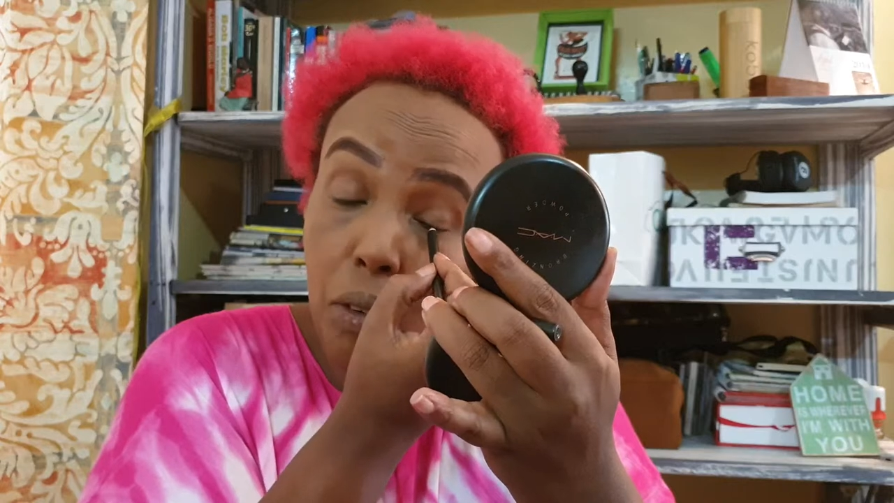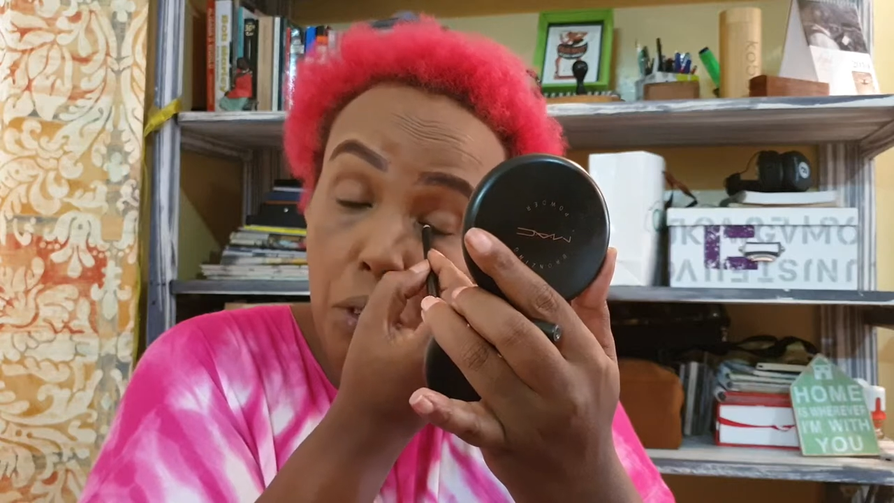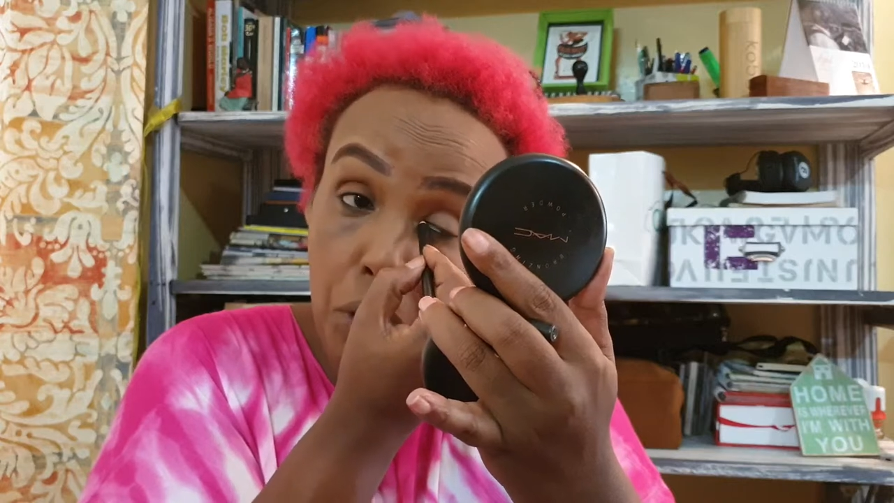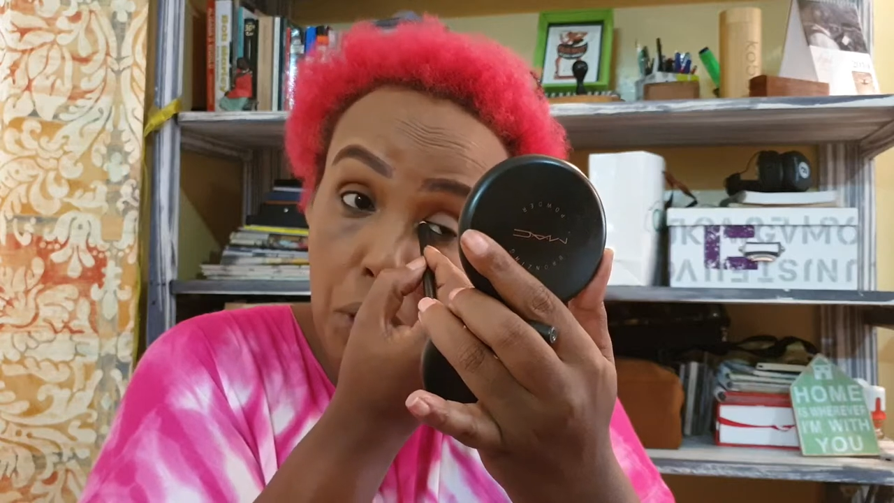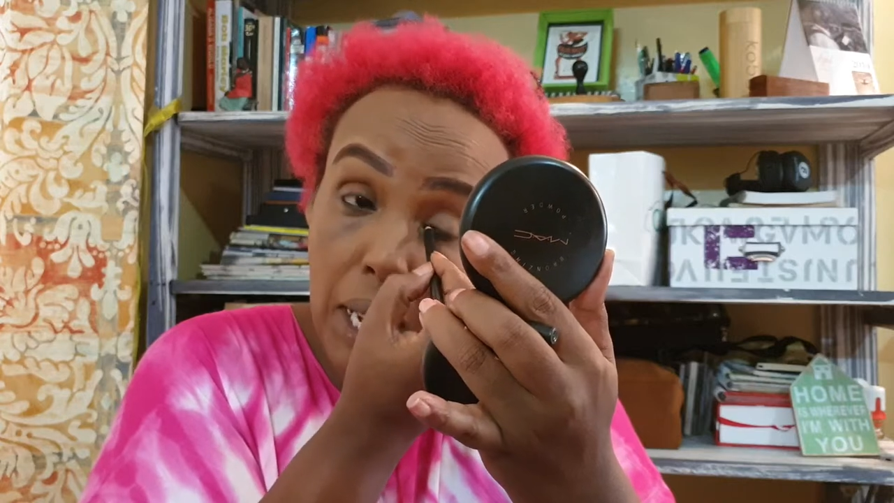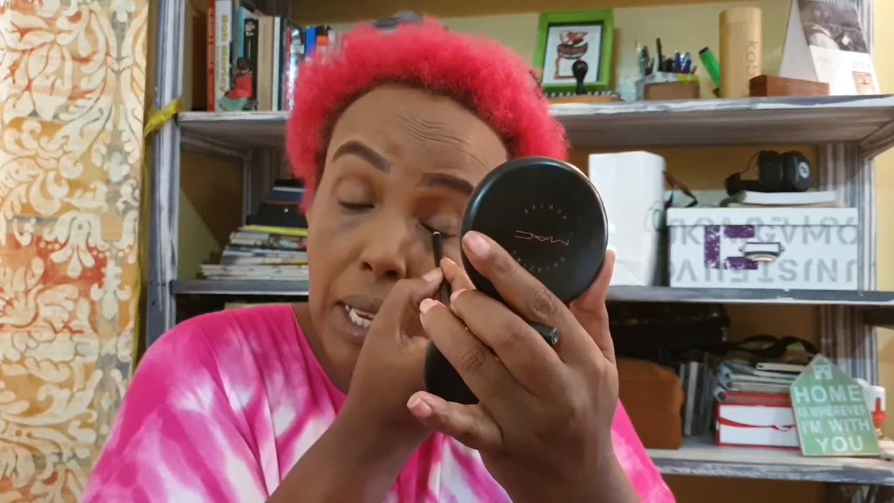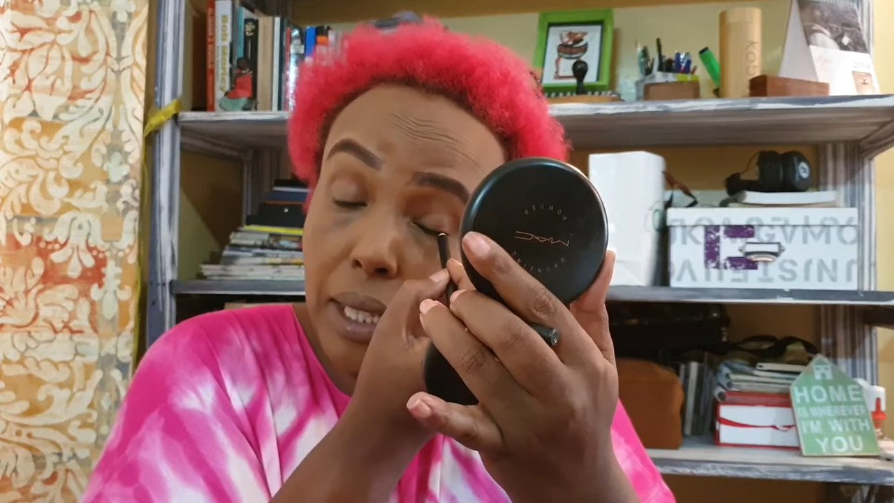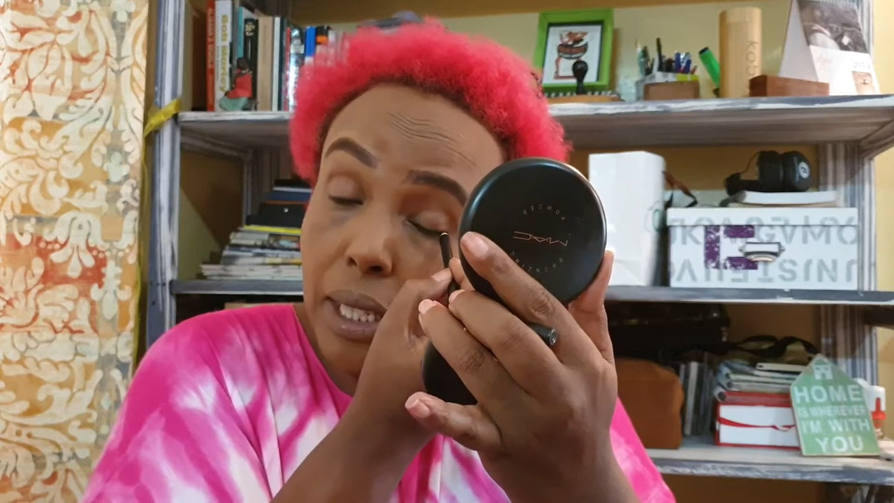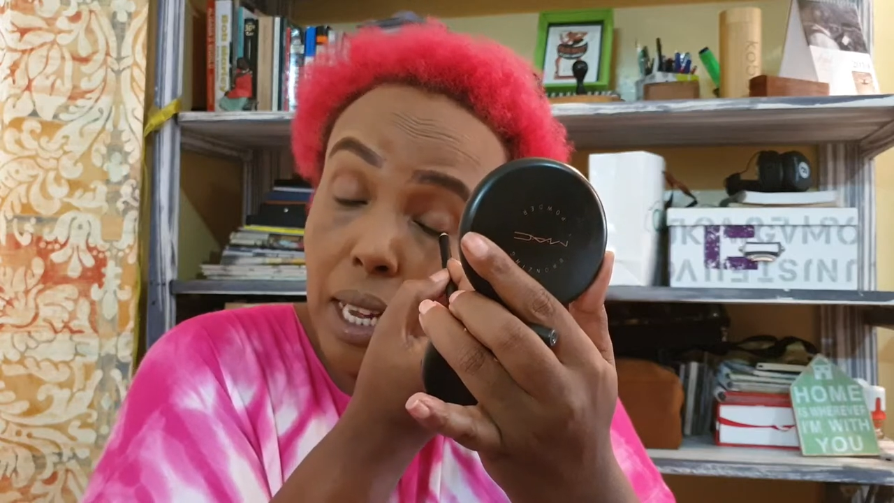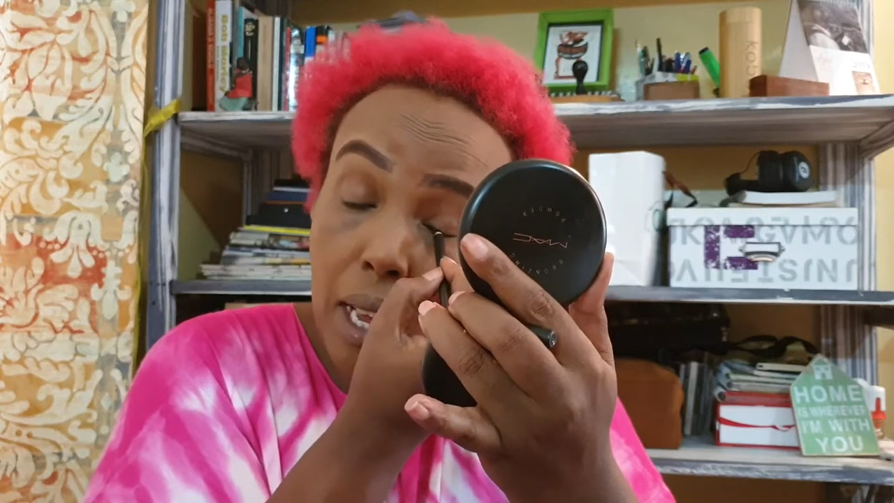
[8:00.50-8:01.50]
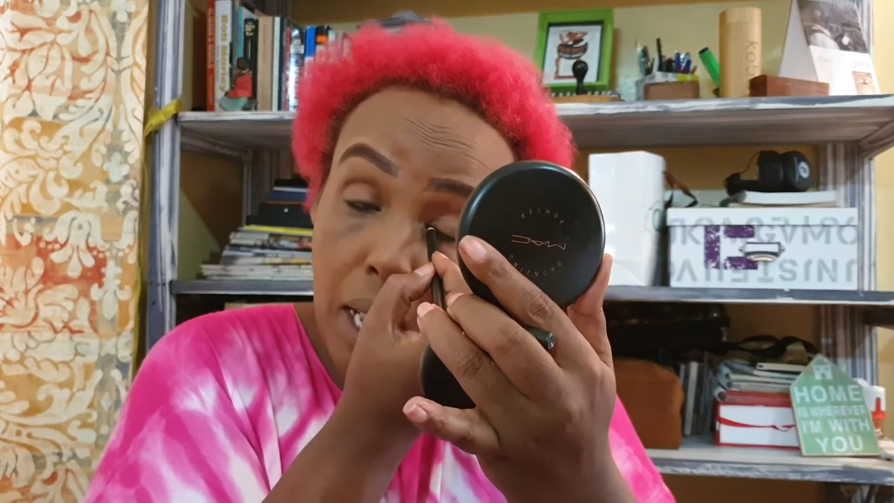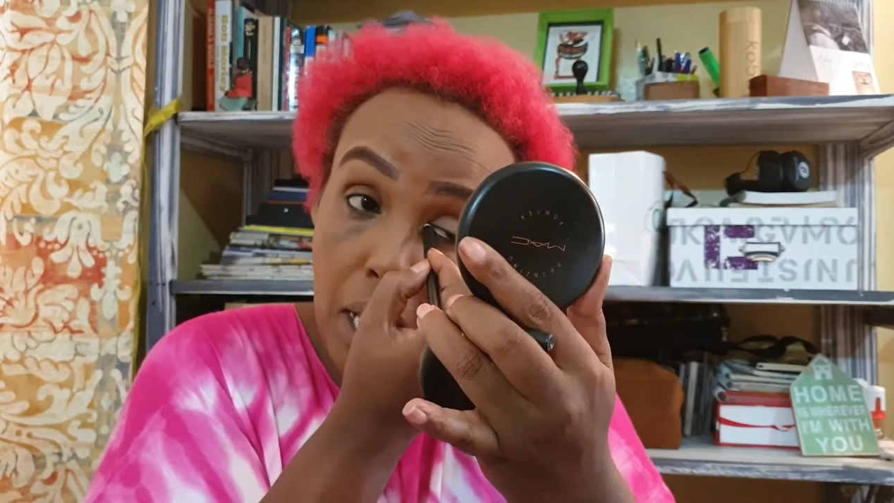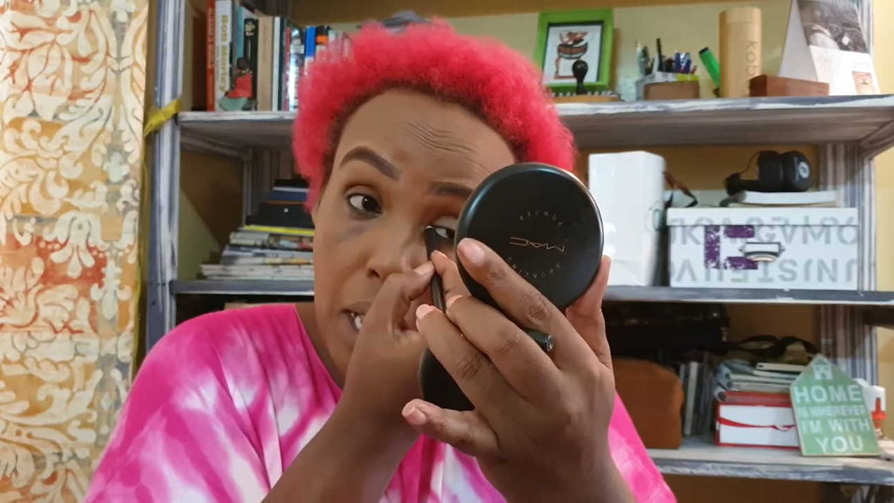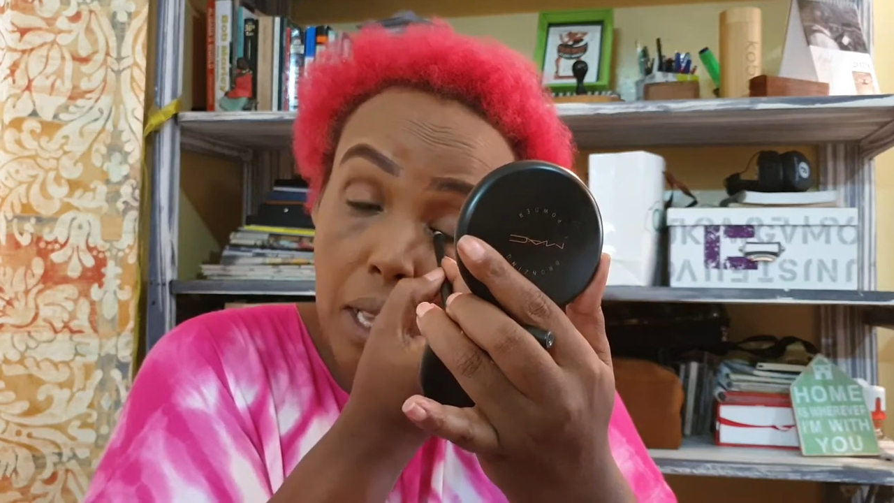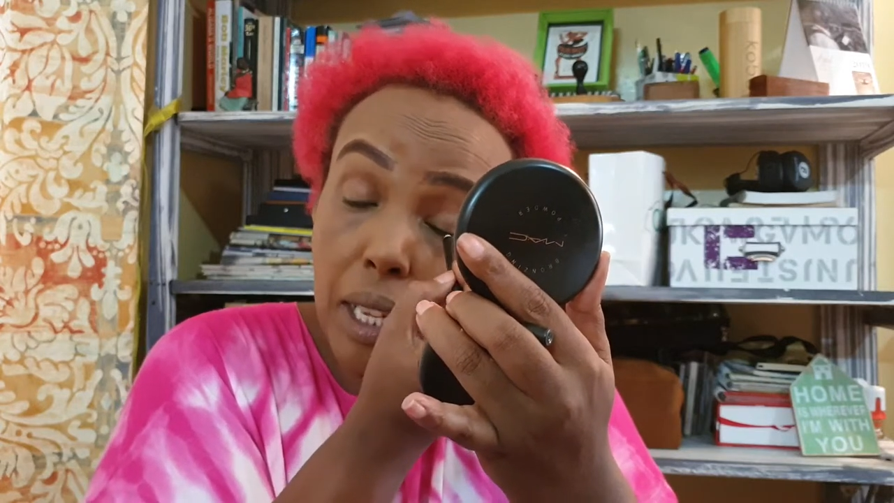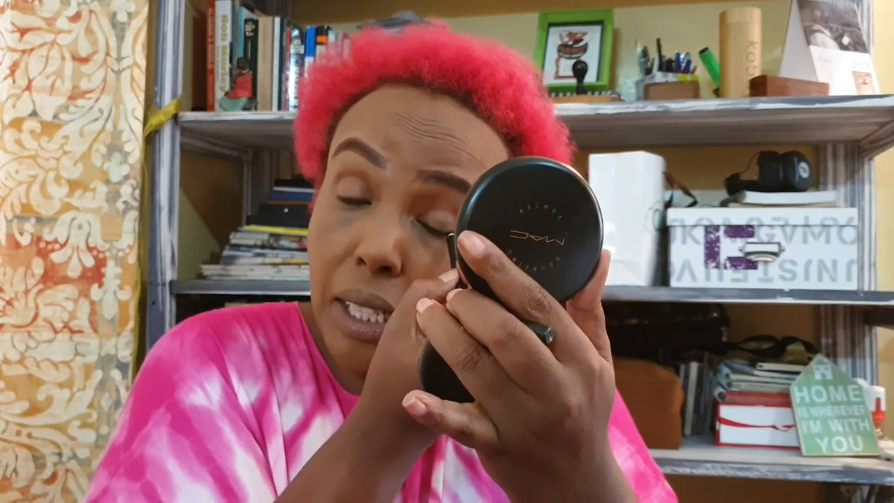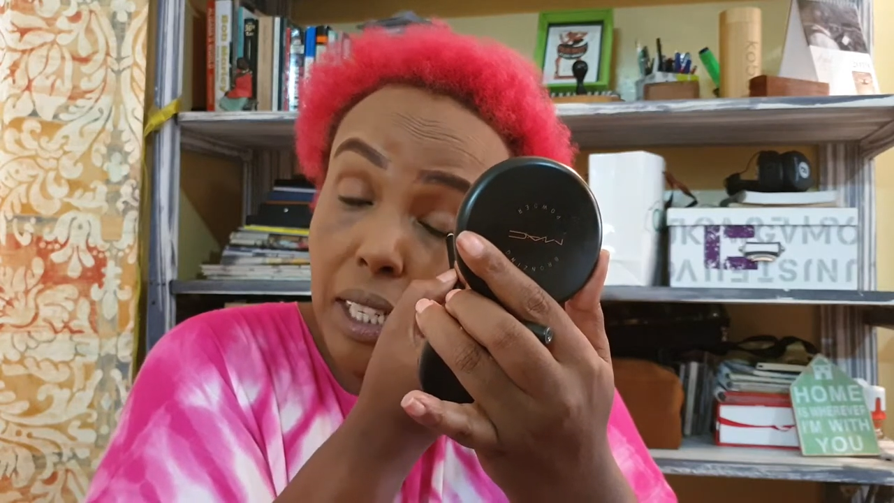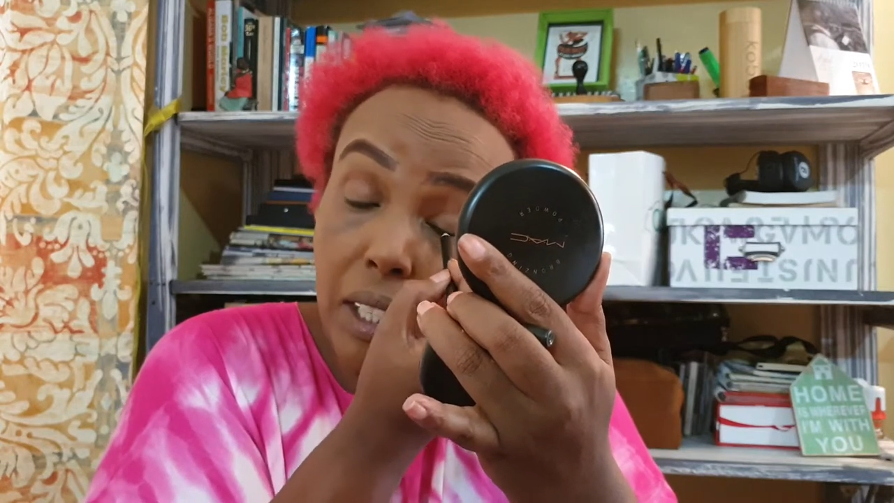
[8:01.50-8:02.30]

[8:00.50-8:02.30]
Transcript: on your eyes. That's the